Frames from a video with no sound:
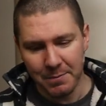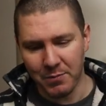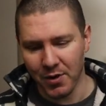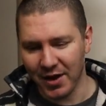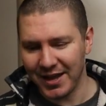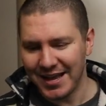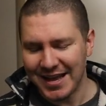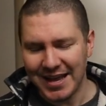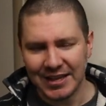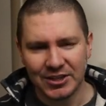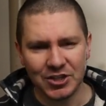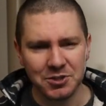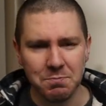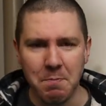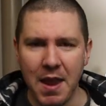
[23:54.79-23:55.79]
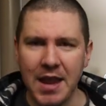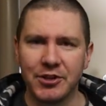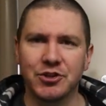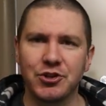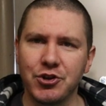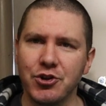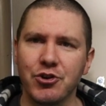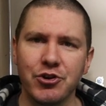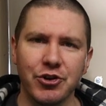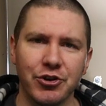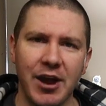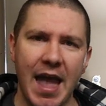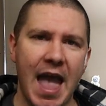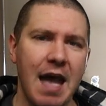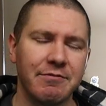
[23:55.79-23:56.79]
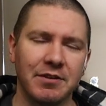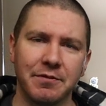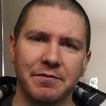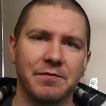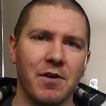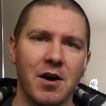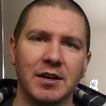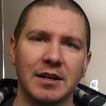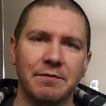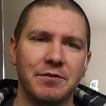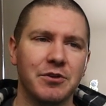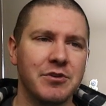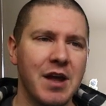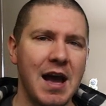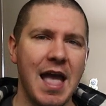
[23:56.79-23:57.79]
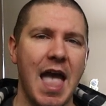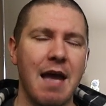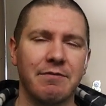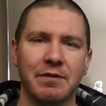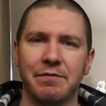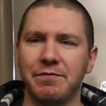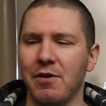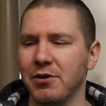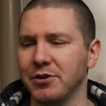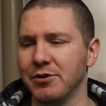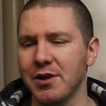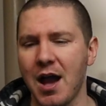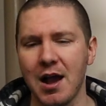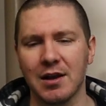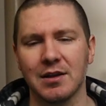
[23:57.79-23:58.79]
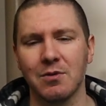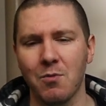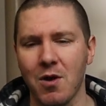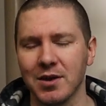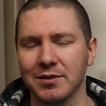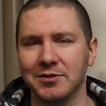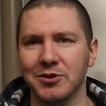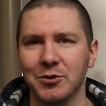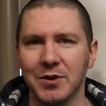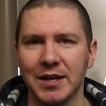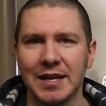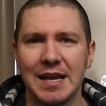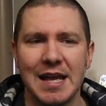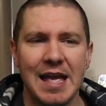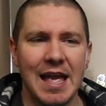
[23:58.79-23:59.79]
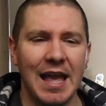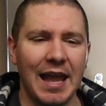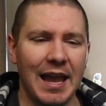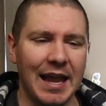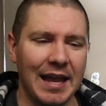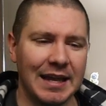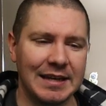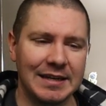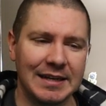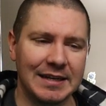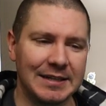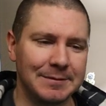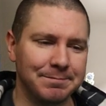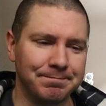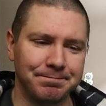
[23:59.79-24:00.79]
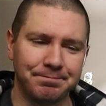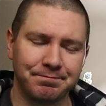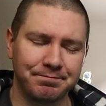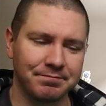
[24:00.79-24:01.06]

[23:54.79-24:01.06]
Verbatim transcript: but just make sure you're having fun if you're not having fun you're not going to want to do it and um,